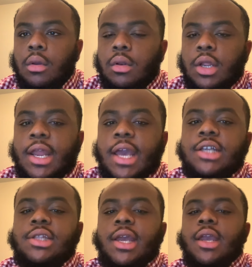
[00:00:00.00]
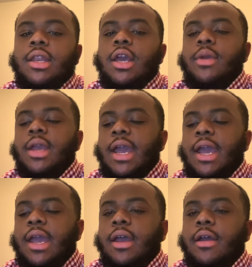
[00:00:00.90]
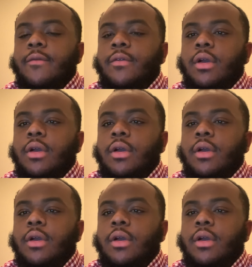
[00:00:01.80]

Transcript: the next thing that we have